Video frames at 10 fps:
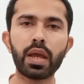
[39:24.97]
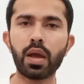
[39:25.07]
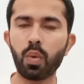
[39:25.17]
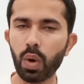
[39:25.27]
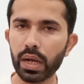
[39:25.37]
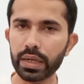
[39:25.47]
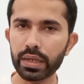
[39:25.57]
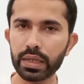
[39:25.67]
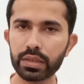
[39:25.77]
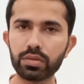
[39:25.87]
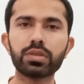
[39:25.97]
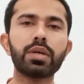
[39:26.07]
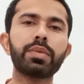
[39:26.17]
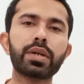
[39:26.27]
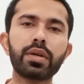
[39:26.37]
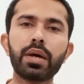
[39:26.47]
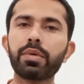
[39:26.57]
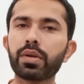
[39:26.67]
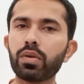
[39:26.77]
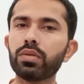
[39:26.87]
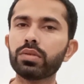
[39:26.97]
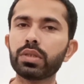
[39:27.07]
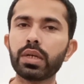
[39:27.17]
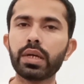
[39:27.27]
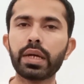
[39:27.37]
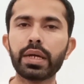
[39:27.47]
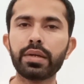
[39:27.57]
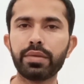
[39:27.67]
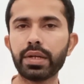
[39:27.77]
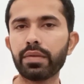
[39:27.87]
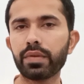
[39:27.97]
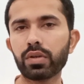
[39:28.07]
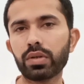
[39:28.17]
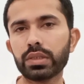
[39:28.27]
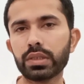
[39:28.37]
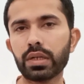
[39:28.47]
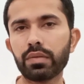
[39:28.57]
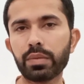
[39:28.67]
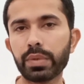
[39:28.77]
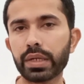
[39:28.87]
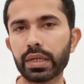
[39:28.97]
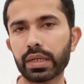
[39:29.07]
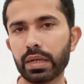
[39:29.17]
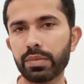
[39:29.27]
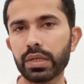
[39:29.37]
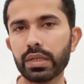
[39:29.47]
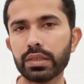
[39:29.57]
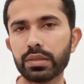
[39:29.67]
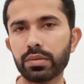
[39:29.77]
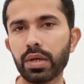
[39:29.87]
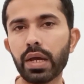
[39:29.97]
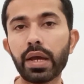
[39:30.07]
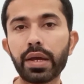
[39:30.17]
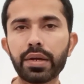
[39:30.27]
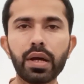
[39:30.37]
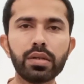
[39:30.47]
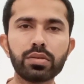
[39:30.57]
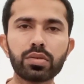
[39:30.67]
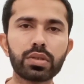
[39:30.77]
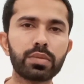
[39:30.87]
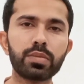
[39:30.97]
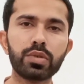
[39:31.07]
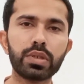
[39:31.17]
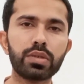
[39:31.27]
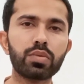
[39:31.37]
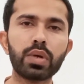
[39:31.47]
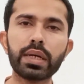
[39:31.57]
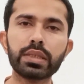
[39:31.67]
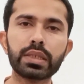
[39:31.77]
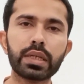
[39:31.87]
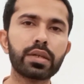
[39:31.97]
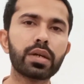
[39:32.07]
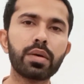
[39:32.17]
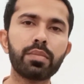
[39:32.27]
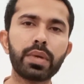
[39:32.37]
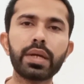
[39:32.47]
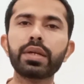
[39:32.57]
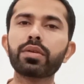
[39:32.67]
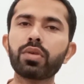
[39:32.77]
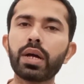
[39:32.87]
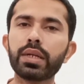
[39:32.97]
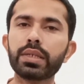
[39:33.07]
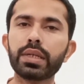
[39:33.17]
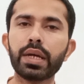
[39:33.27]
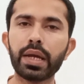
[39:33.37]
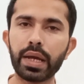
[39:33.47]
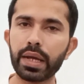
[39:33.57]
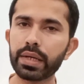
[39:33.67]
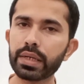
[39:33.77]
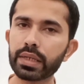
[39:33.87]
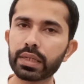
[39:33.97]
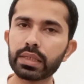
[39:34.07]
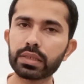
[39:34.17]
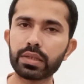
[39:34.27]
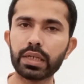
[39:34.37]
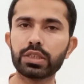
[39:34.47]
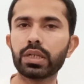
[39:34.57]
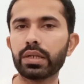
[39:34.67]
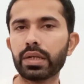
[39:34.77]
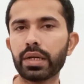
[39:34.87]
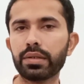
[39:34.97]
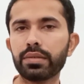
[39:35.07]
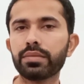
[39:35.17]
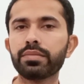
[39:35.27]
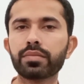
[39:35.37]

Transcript: While it led to some economic growth and a reinvigoration of American capitalism, it also contributed to rising income inequality and increased national debt.